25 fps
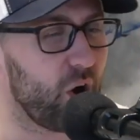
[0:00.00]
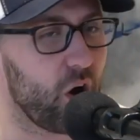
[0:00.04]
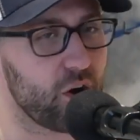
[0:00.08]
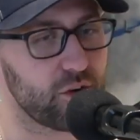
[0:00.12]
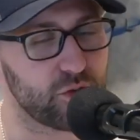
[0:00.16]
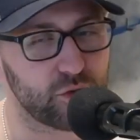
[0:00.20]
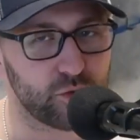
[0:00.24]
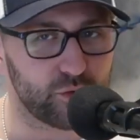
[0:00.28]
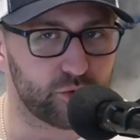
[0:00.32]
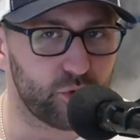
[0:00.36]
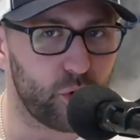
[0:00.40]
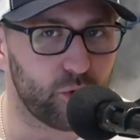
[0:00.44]

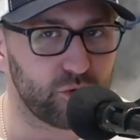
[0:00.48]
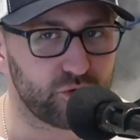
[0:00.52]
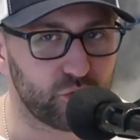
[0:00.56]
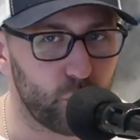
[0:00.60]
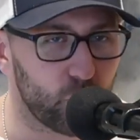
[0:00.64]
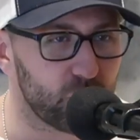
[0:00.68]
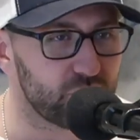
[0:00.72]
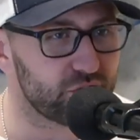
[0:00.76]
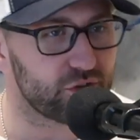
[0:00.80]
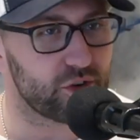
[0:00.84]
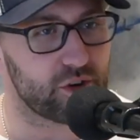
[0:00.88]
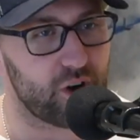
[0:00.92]

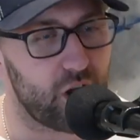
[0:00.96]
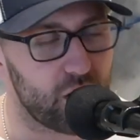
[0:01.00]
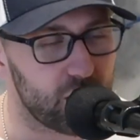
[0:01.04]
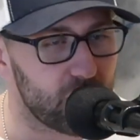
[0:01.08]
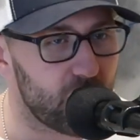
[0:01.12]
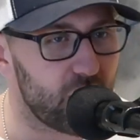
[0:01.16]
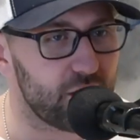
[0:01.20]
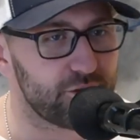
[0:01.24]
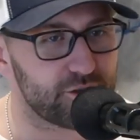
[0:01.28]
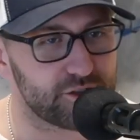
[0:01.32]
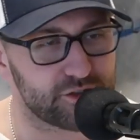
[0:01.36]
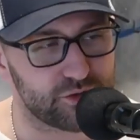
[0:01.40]

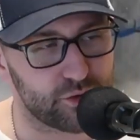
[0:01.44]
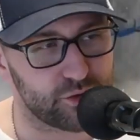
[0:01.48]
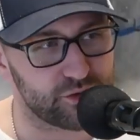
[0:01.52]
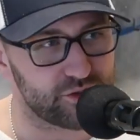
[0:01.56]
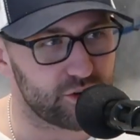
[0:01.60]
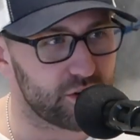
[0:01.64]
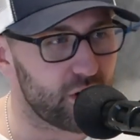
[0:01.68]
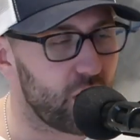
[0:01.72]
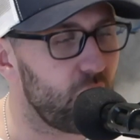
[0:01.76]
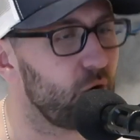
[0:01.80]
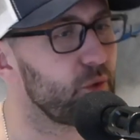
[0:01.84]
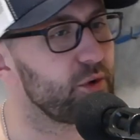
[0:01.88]
Our office
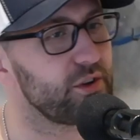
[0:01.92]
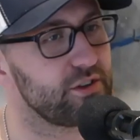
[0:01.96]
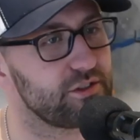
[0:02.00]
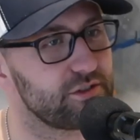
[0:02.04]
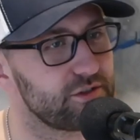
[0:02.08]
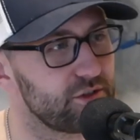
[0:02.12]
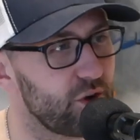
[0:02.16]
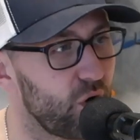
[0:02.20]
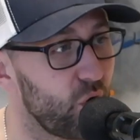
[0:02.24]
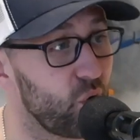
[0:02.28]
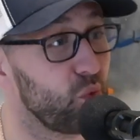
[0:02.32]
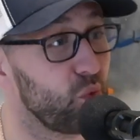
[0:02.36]
doors are always